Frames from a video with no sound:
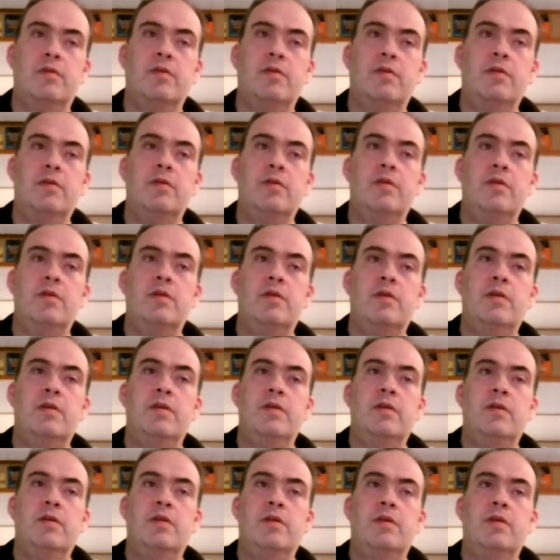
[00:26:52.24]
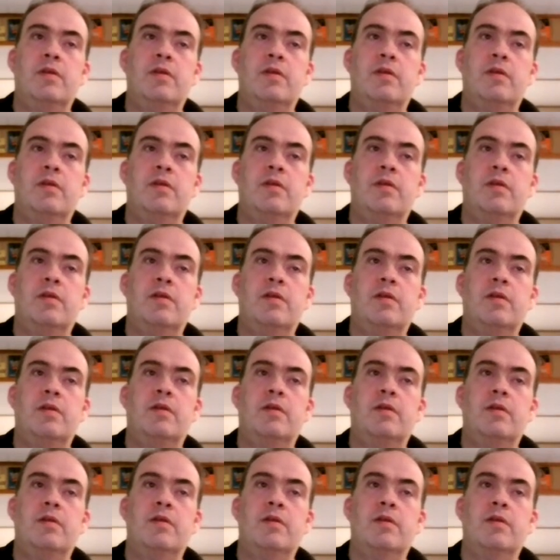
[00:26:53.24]

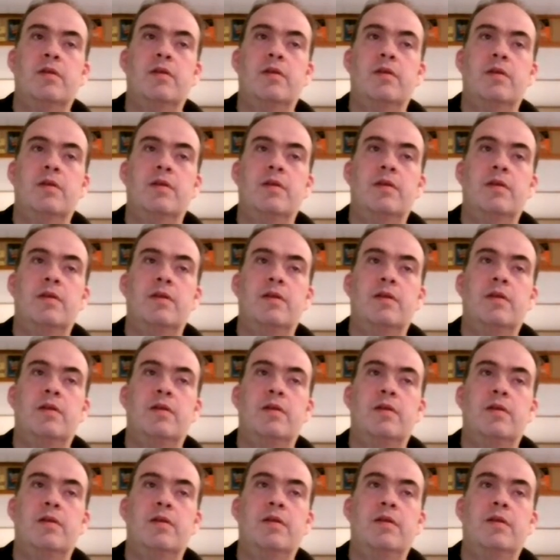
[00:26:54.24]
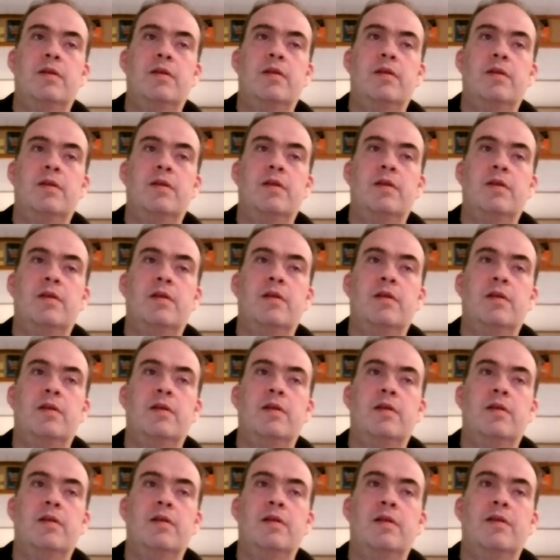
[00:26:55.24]

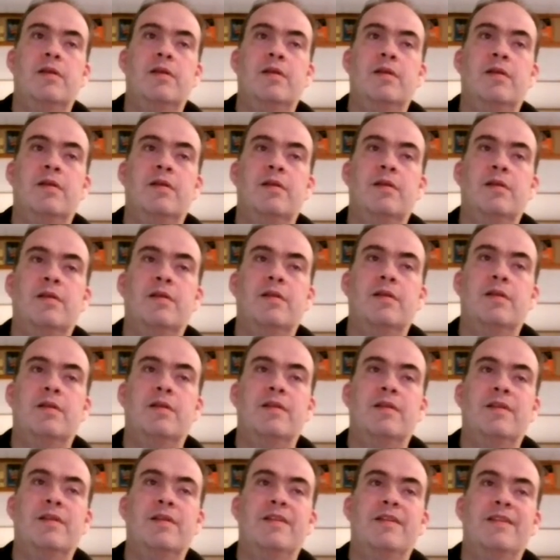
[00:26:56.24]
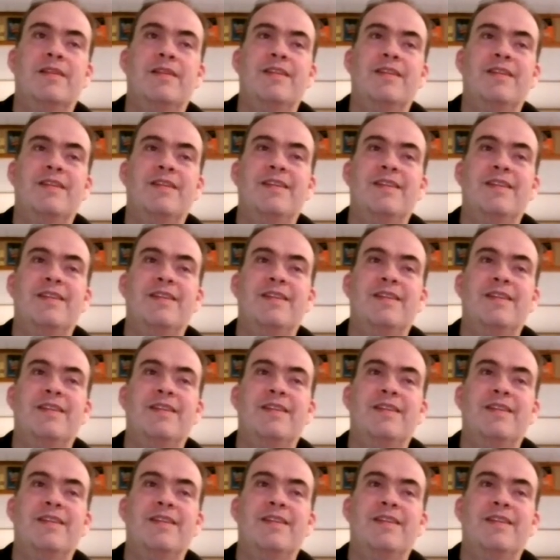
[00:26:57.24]
(not speaking)